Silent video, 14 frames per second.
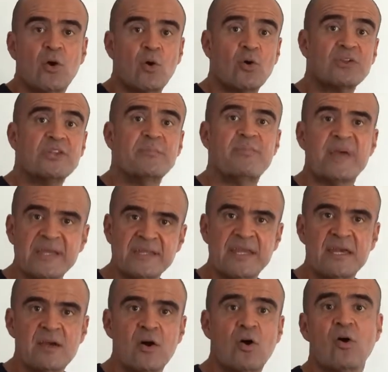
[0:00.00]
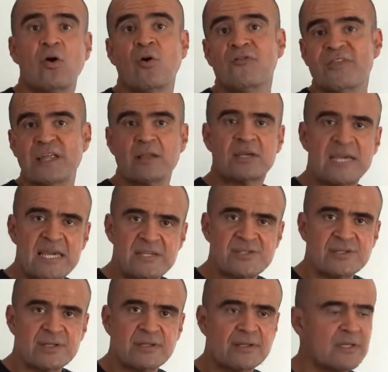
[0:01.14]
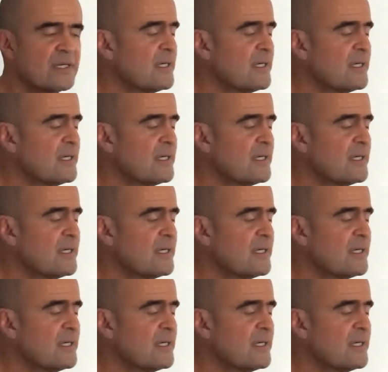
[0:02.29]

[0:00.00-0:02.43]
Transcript: or depending of the location.